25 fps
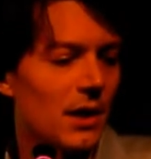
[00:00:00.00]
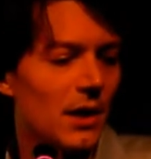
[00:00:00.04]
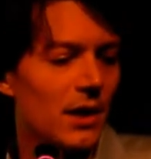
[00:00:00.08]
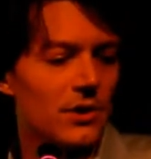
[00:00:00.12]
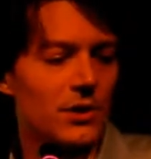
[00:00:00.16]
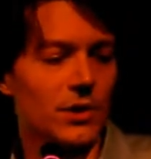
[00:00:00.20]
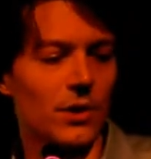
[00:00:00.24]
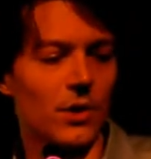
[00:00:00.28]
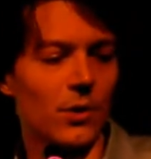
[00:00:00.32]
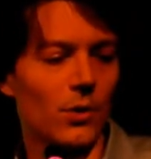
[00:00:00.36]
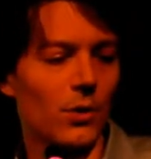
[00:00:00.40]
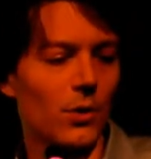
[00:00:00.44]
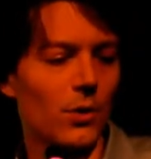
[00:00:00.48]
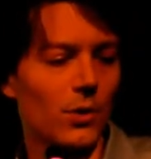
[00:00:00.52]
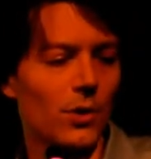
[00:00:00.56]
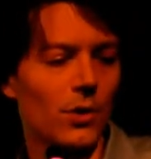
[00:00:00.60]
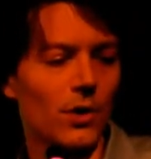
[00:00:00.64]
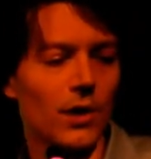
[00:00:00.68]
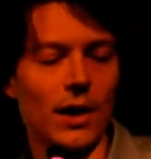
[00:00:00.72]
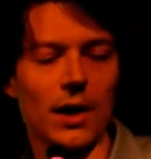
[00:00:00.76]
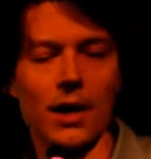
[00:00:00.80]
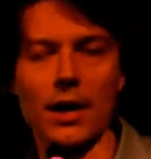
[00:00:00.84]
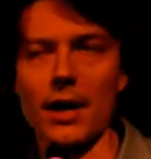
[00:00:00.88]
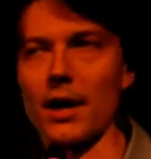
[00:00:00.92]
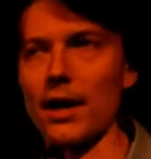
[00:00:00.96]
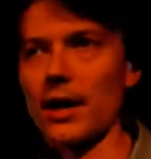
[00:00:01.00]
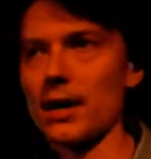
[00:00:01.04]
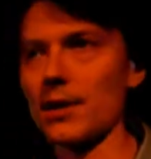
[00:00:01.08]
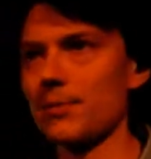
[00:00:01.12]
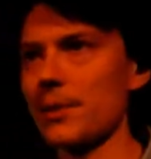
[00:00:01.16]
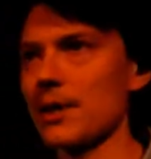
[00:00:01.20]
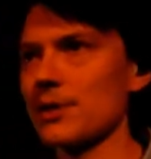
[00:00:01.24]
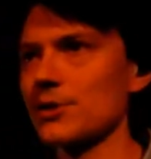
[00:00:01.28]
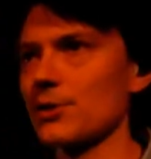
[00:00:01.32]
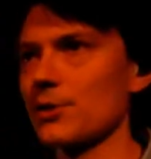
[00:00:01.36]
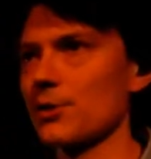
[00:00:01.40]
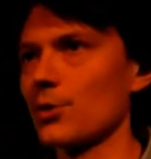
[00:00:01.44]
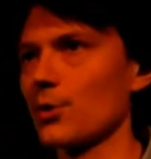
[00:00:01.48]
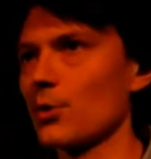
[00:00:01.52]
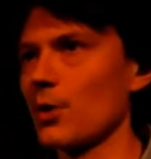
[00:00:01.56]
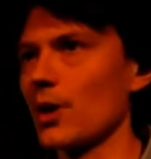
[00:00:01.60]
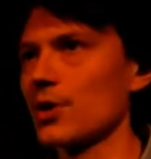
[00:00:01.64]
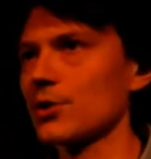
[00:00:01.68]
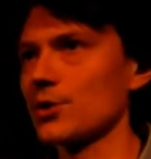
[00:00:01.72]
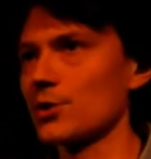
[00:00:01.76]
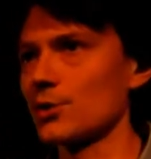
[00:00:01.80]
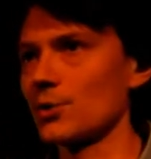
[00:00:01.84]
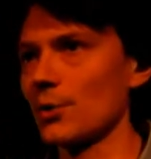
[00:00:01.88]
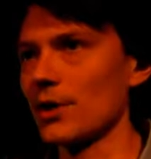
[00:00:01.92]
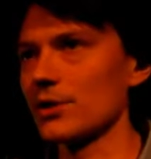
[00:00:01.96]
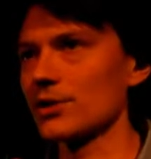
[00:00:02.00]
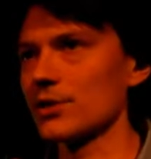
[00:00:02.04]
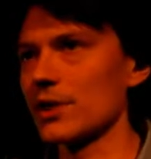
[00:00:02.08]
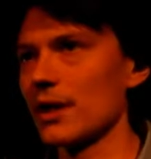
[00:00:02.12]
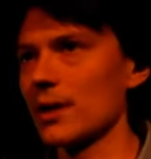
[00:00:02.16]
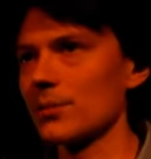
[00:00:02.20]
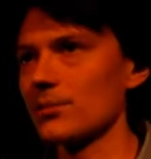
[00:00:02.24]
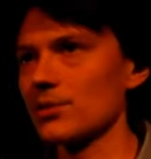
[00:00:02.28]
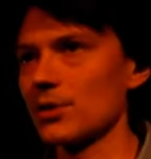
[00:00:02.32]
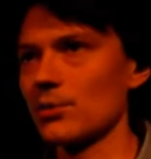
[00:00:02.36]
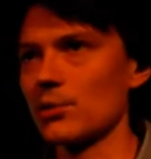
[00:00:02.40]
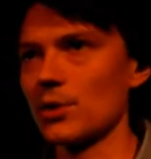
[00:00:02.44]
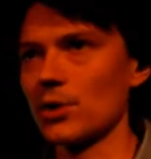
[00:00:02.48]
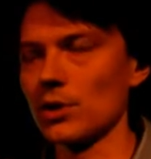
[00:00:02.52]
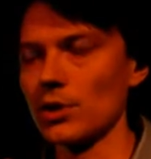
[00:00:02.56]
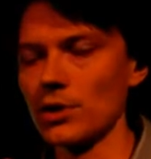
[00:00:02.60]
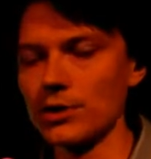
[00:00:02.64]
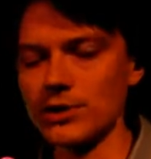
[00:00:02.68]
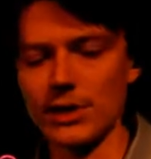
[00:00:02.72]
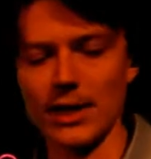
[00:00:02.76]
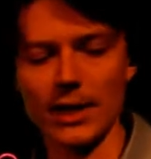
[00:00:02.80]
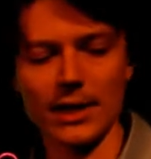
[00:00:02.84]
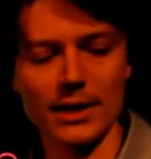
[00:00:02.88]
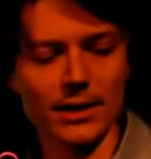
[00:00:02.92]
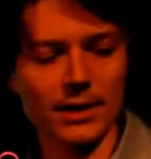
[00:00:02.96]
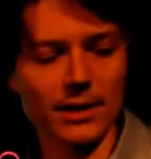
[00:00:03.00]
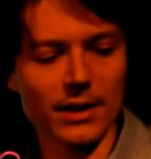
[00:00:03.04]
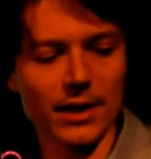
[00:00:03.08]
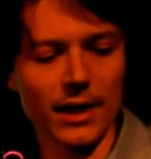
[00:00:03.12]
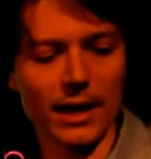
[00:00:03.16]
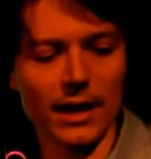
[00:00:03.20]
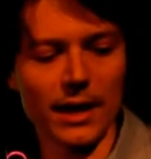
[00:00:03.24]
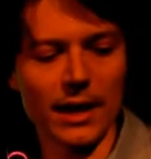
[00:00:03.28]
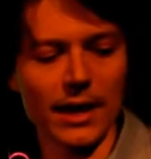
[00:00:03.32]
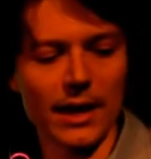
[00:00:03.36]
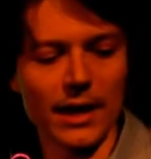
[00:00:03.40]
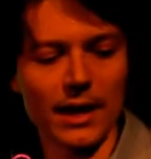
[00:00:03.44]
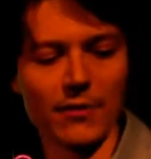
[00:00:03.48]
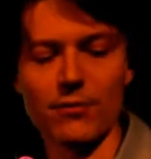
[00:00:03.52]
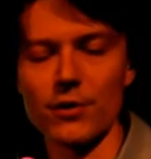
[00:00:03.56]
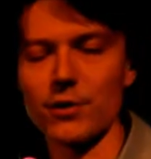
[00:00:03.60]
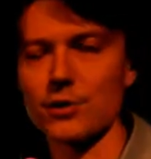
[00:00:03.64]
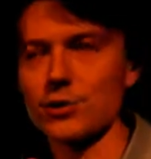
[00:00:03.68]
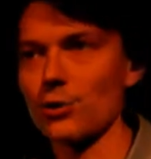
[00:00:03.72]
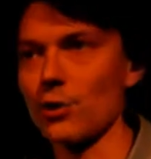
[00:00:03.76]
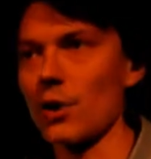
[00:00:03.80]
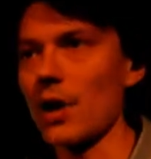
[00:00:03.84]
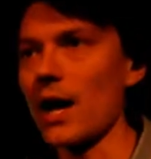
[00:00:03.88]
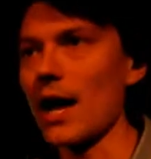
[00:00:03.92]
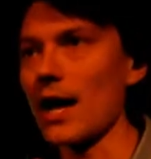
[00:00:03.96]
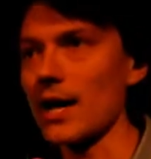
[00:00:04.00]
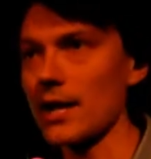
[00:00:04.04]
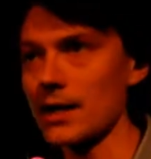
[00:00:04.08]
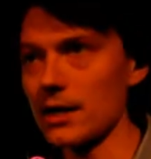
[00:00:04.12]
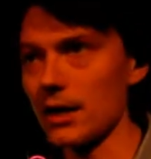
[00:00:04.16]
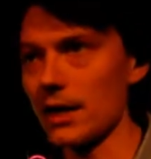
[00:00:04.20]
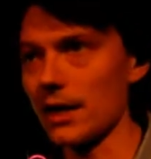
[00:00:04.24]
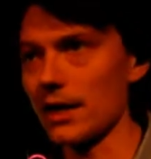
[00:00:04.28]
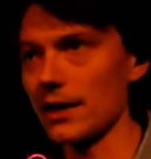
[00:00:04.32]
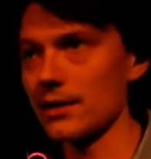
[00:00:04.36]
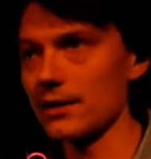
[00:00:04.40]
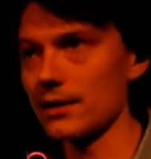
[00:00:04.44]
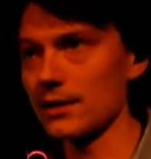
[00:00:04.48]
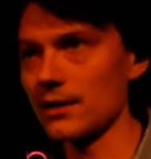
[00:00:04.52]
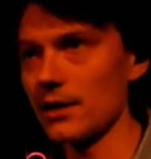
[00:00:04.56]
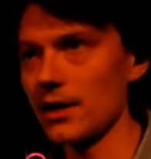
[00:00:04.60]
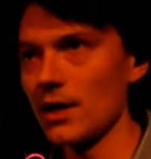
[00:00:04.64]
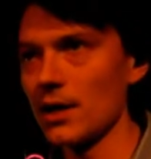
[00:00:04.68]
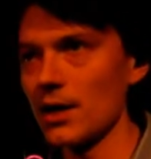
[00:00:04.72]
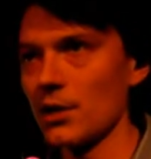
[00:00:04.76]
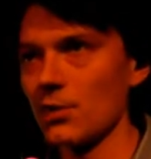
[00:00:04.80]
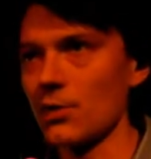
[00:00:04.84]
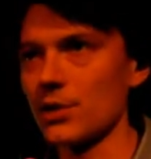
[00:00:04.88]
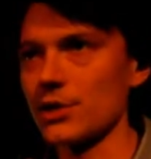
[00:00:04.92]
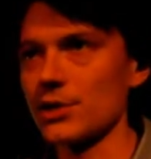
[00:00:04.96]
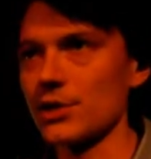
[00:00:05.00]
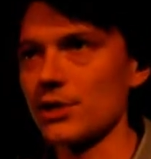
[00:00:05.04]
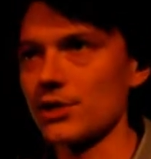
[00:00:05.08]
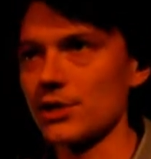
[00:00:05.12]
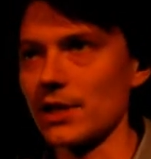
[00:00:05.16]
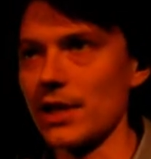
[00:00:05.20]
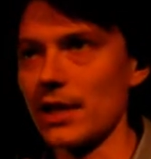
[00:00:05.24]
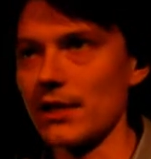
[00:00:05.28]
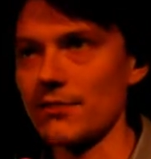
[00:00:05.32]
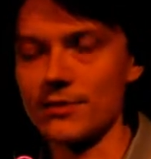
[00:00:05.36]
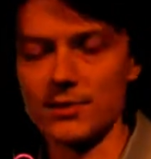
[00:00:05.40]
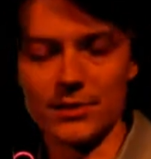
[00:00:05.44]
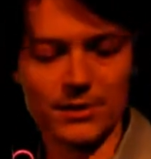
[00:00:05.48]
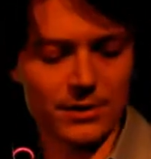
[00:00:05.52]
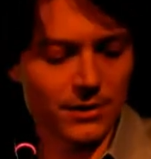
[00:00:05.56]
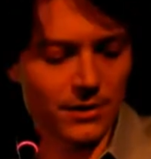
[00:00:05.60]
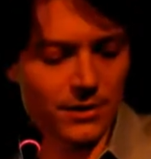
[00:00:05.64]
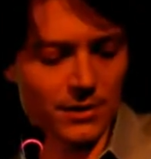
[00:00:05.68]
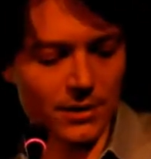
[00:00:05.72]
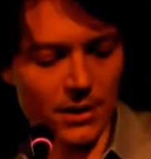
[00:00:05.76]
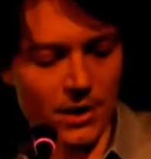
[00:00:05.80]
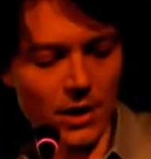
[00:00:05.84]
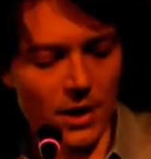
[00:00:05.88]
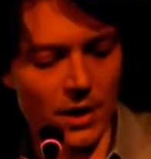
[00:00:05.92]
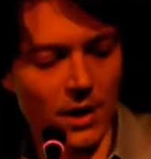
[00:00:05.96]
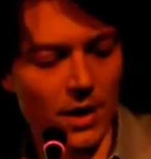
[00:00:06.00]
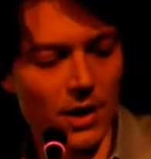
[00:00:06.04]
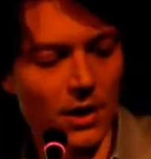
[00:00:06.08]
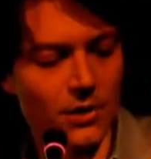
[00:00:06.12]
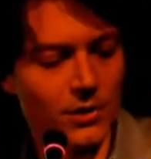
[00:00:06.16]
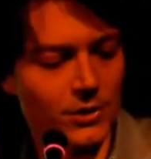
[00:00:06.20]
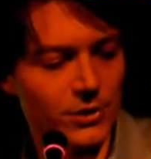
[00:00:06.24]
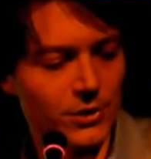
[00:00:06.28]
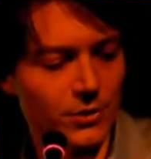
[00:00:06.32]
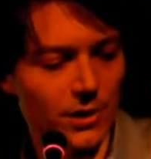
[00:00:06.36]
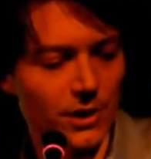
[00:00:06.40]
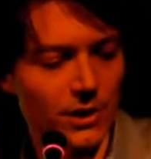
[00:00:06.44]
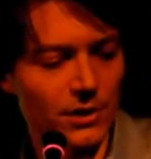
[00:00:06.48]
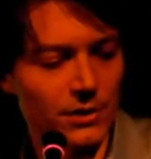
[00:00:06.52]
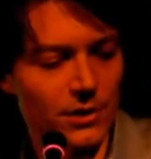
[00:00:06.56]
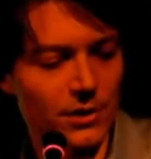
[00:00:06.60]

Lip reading: So it basically requires a dwell time. Someone looks at a virtual icon, which is left on the screen.